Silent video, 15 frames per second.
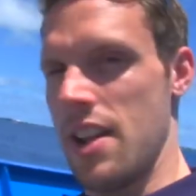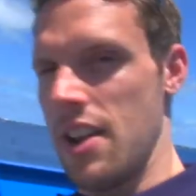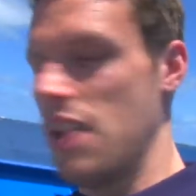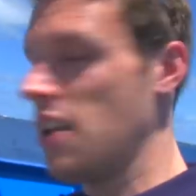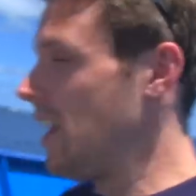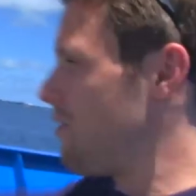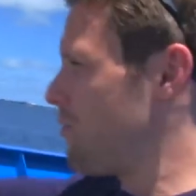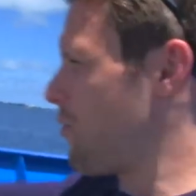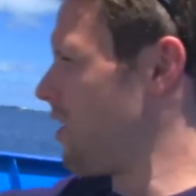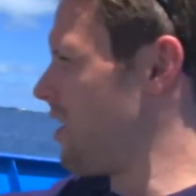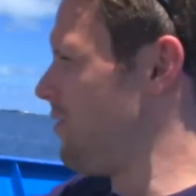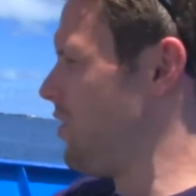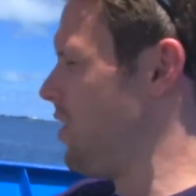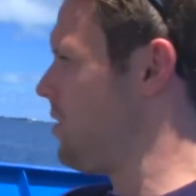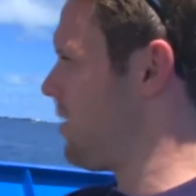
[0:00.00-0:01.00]
look in front
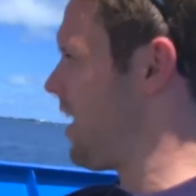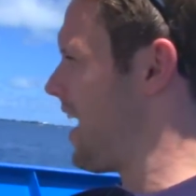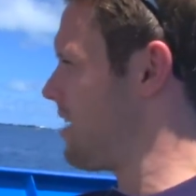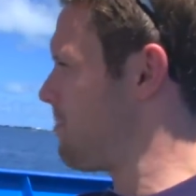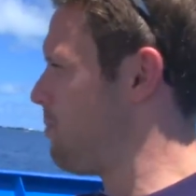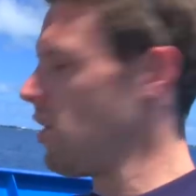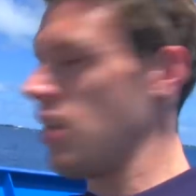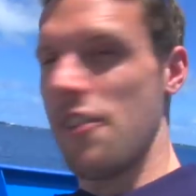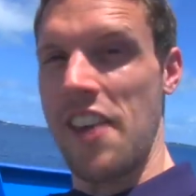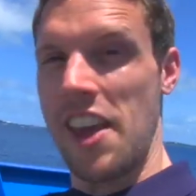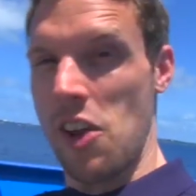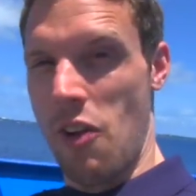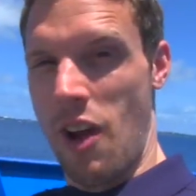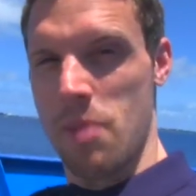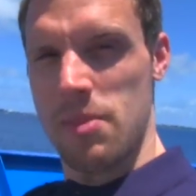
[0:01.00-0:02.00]
of you and put your
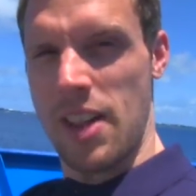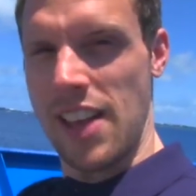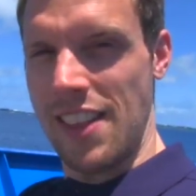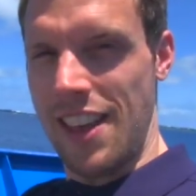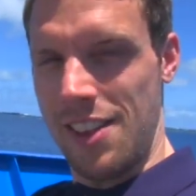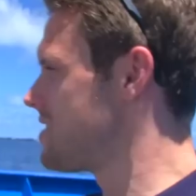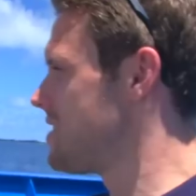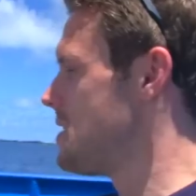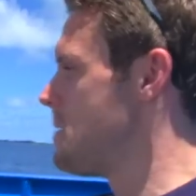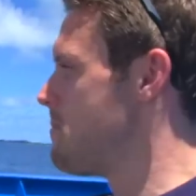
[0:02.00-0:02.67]
finger up like this.